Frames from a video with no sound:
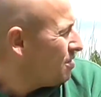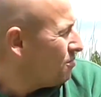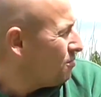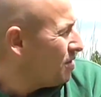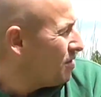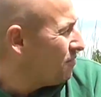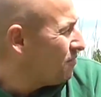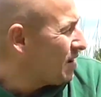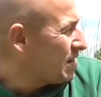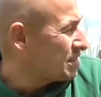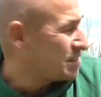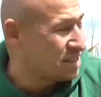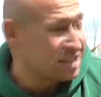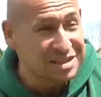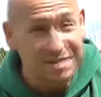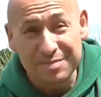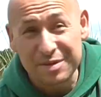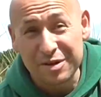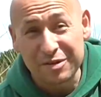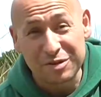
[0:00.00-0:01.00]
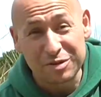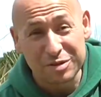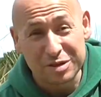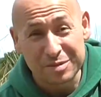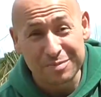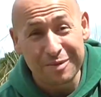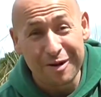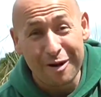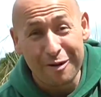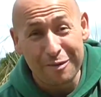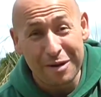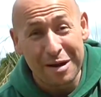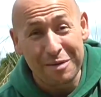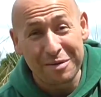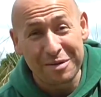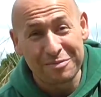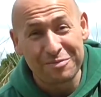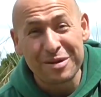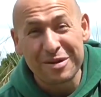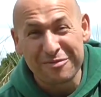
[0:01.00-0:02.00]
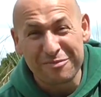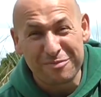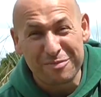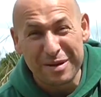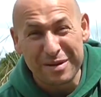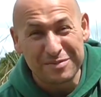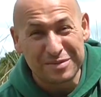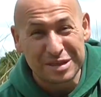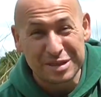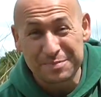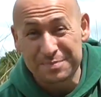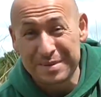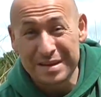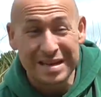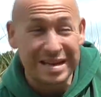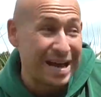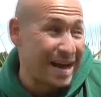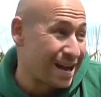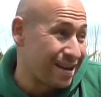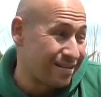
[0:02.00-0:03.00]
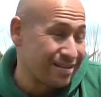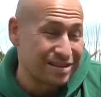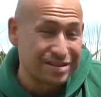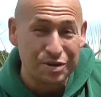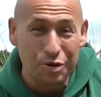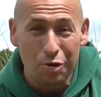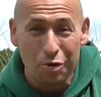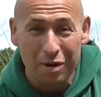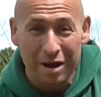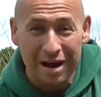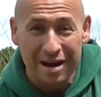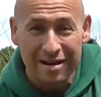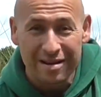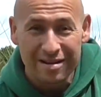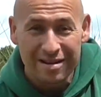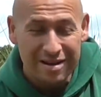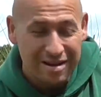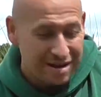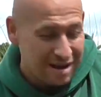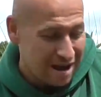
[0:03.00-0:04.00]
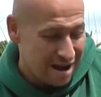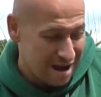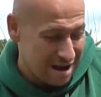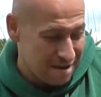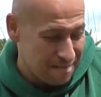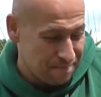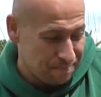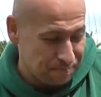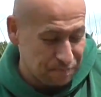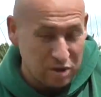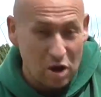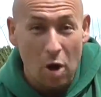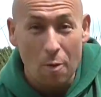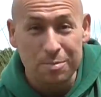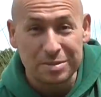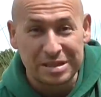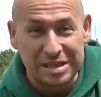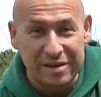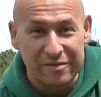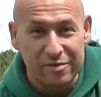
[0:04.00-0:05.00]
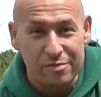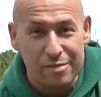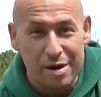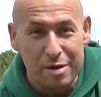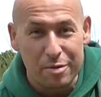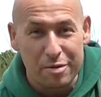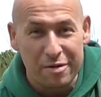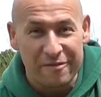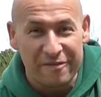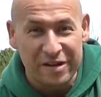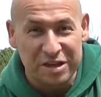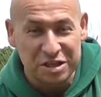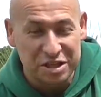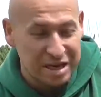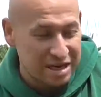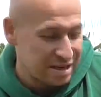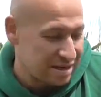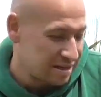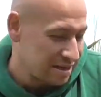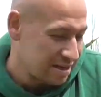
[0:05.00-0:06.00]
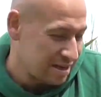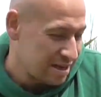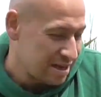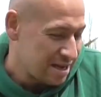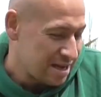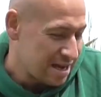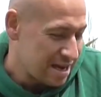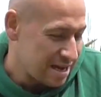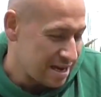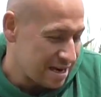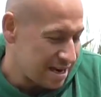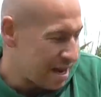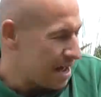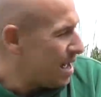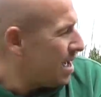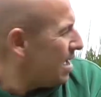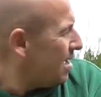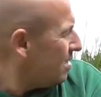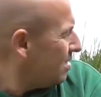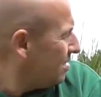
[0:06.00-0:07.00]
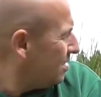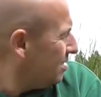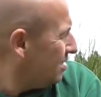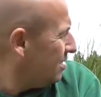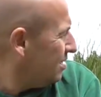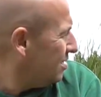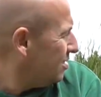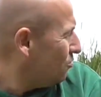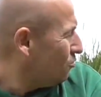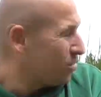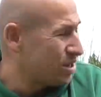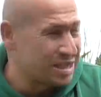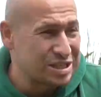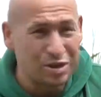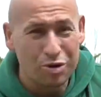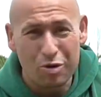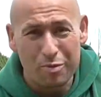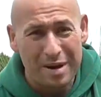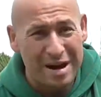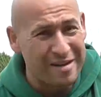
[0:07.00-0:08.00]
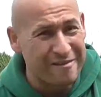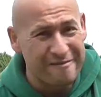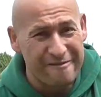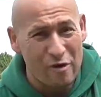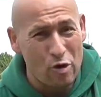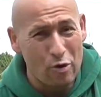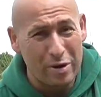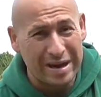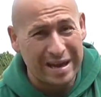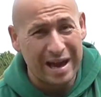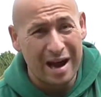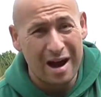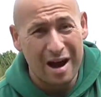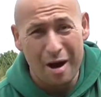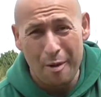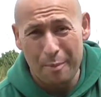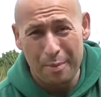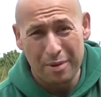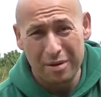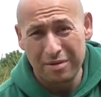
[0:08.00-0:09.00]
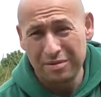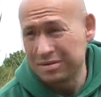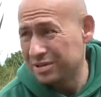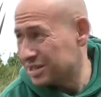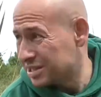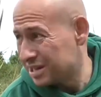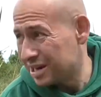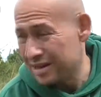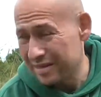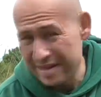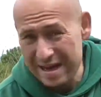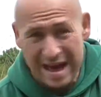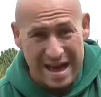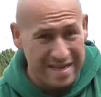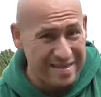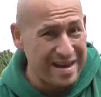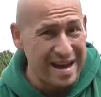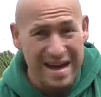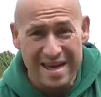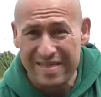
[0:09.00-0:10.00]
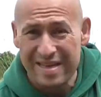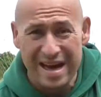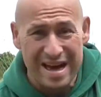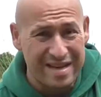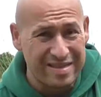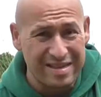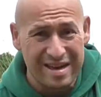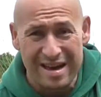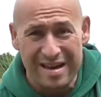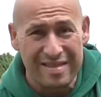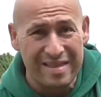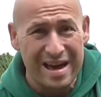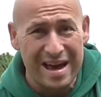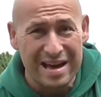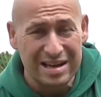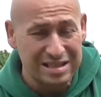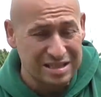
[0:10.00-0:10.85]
We've actually just moved to a spot where we've just been down in this corner, opposite from where we're fishing, and we saw about 40 carp, just like there.